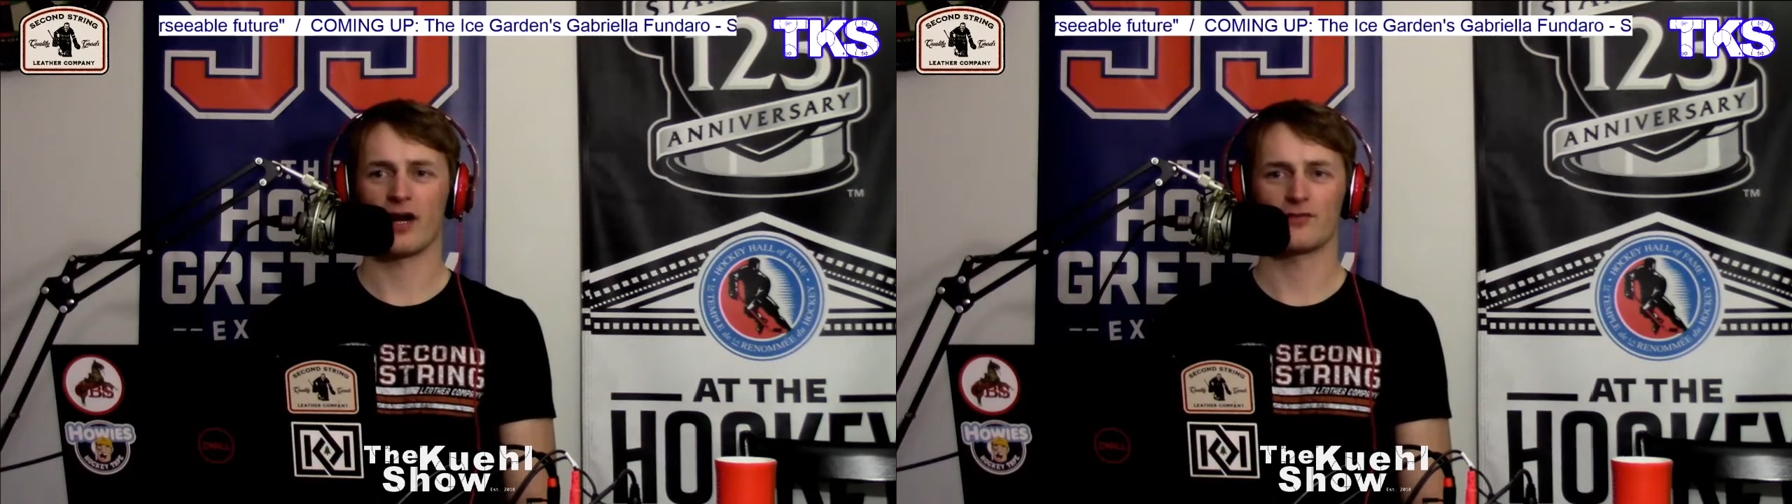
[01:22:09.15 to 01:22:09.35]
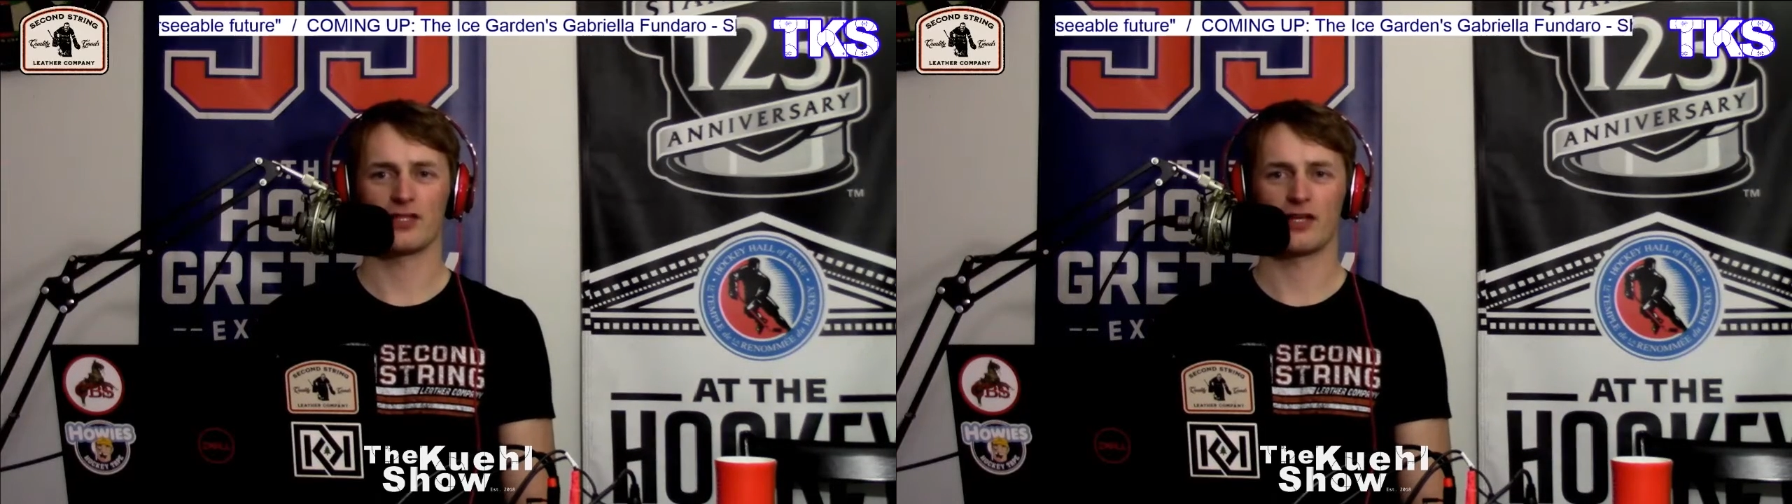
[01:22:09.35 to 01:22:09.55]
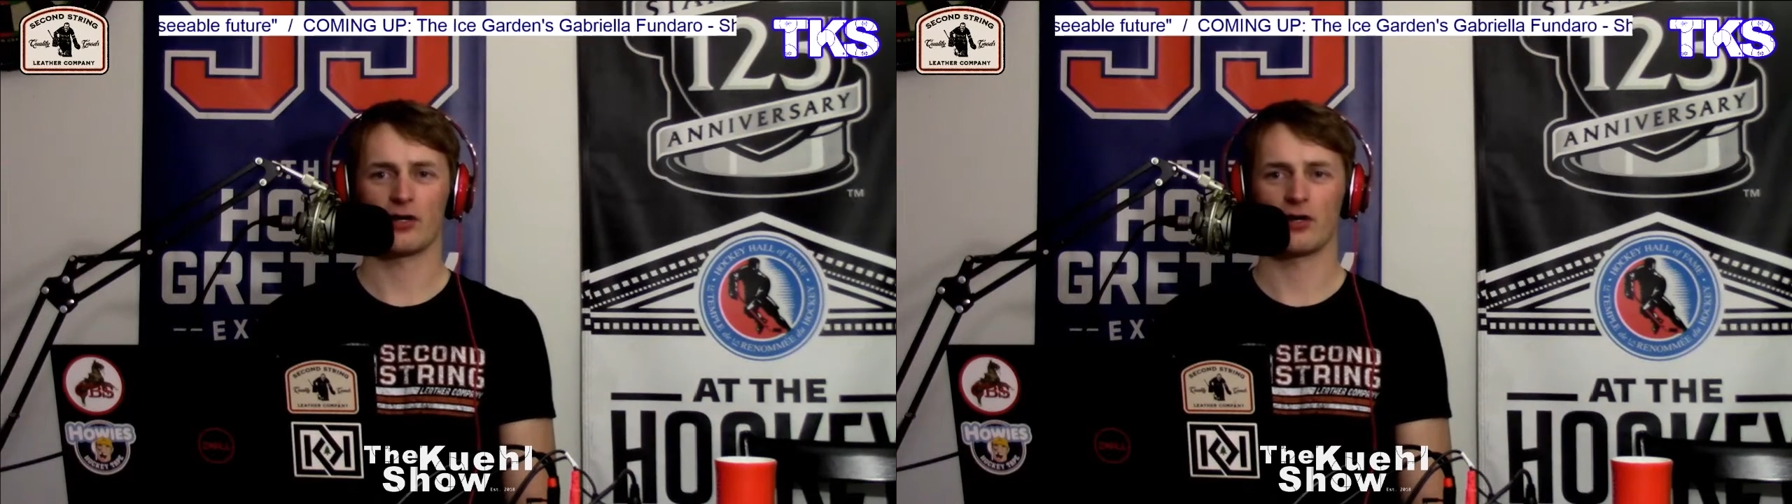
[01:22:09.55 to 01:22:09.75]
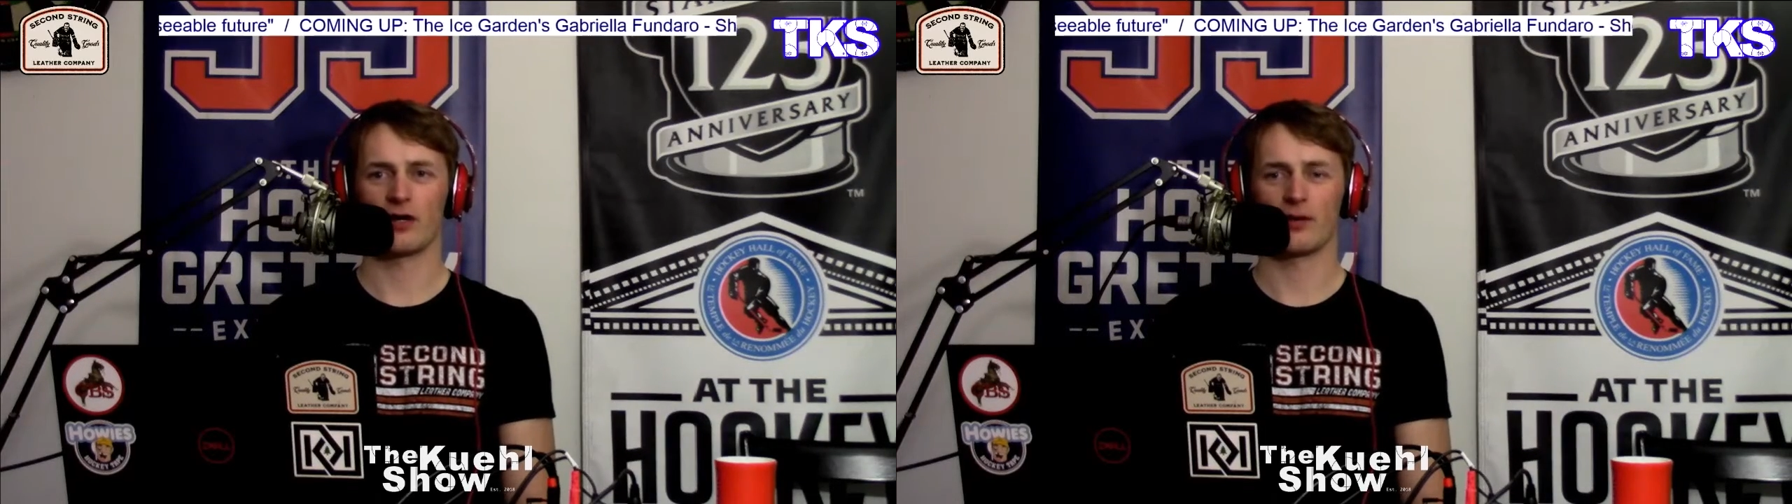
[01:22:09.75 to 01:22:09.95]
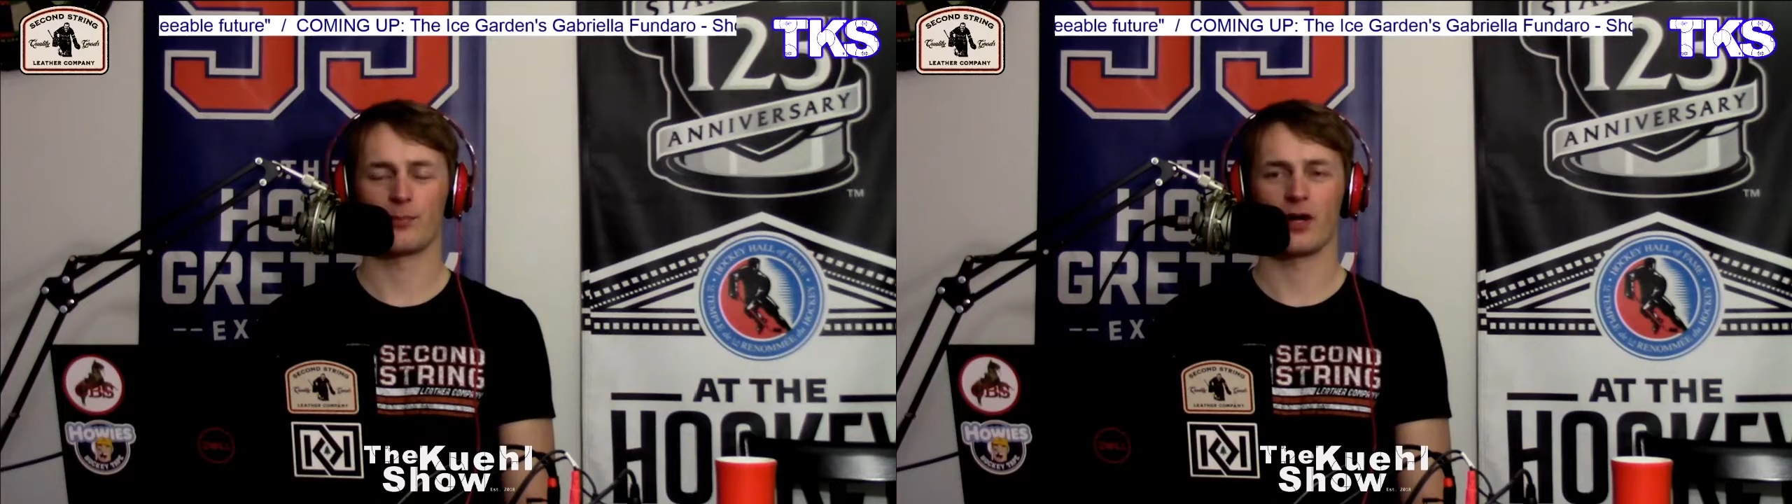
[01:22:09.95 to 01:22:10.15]
everything he
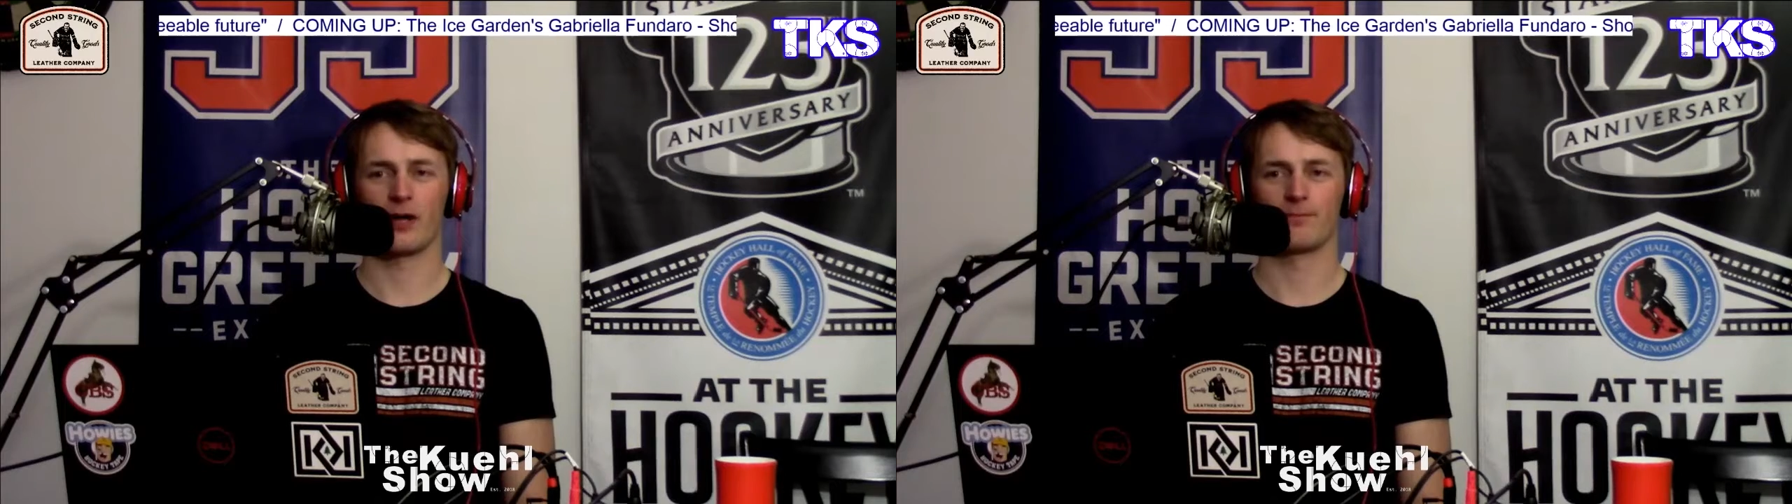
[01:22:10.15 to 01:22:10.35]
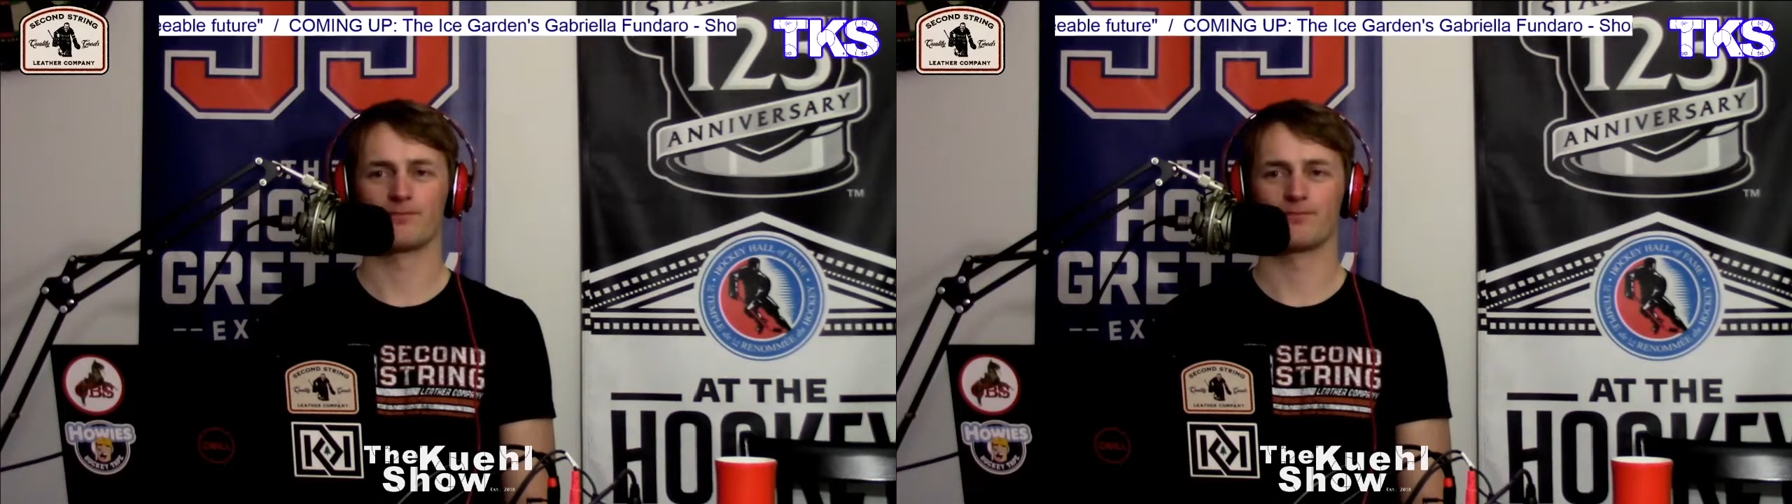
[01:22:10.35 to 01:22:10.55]
could, but